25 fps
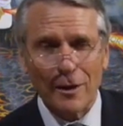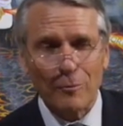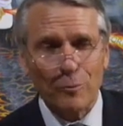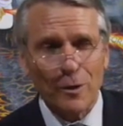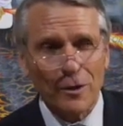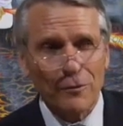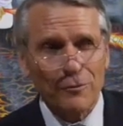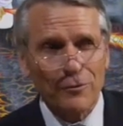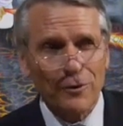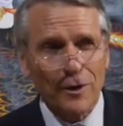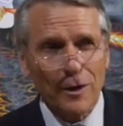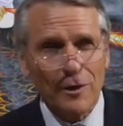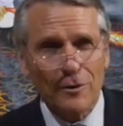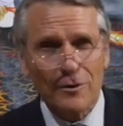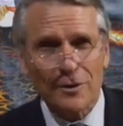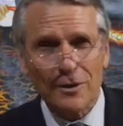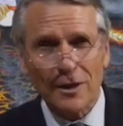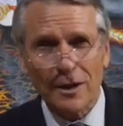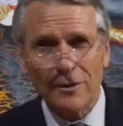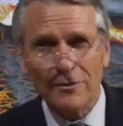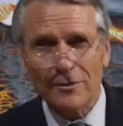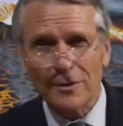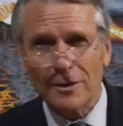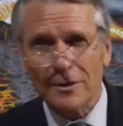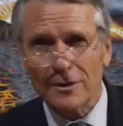And what follows
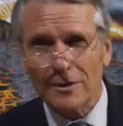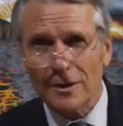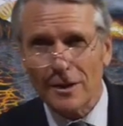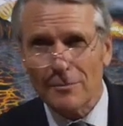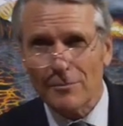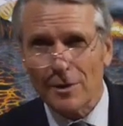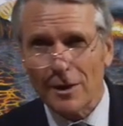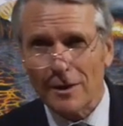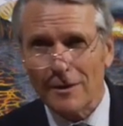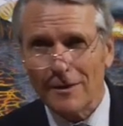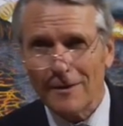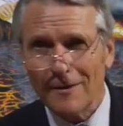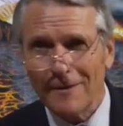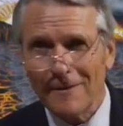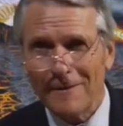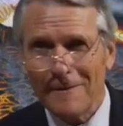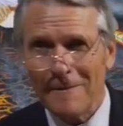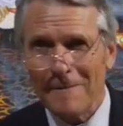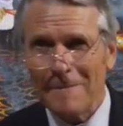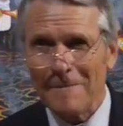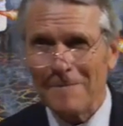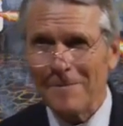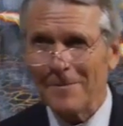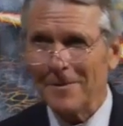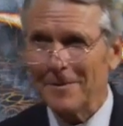after summer?
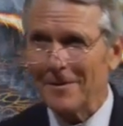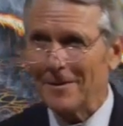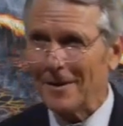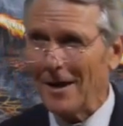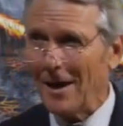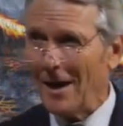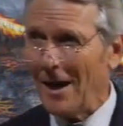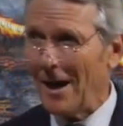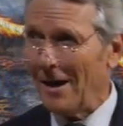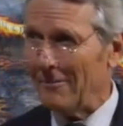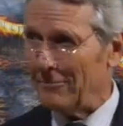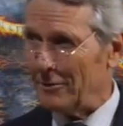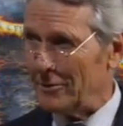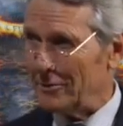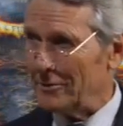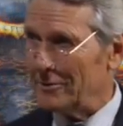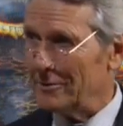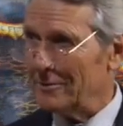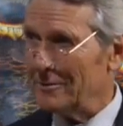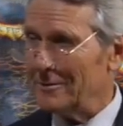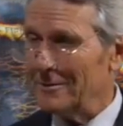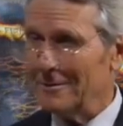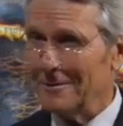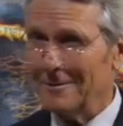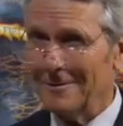The
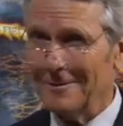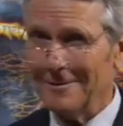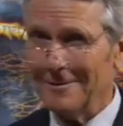harvest.